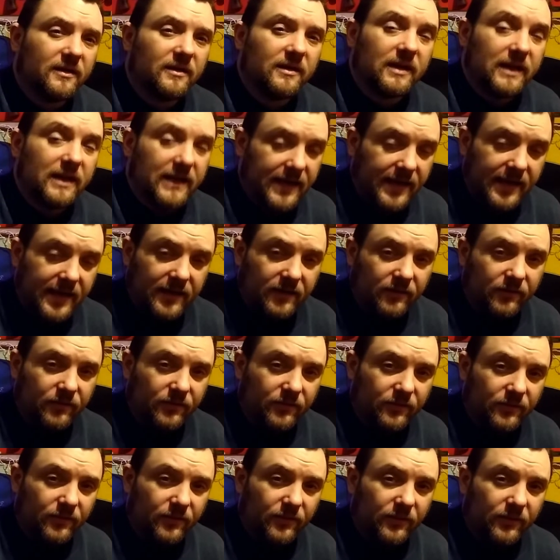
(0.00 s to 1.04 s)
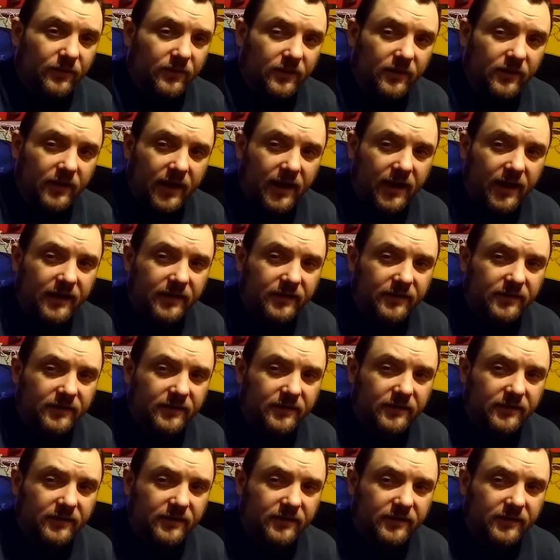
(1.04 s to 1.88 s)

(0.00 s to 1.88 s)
legal and,